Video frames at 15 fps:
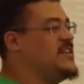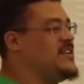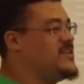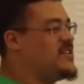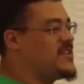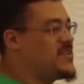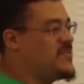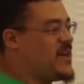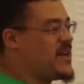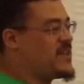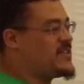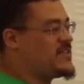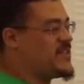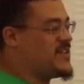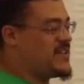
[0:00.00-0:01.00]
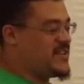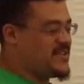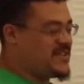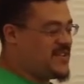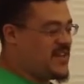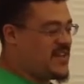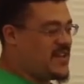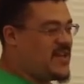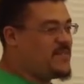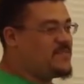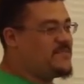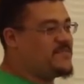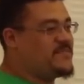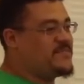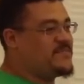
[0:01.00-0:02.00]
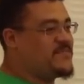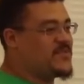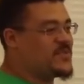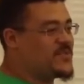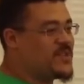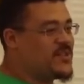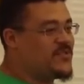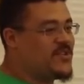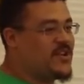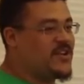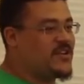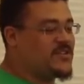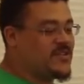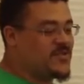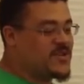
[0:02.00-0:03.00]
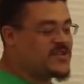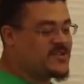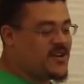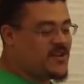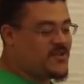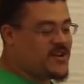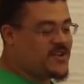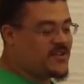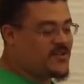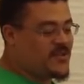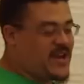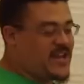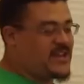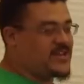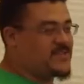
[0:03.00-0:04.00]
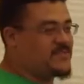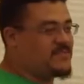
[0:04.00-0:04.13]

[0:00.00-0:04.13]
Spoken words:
And they'll come back and say, yep, the refresh or the restart went great.